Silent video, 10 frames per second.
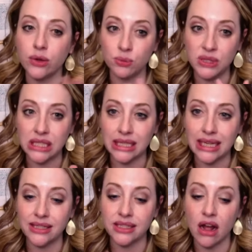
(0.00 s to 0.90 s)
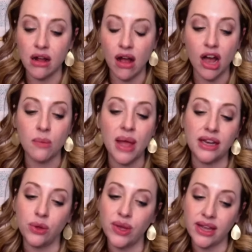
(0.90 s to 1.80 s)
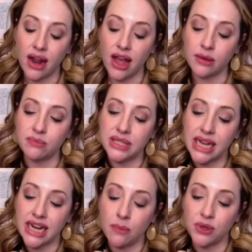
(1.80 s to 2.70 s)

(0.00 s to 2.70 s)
groupstoleads.com, and you can um, sign up.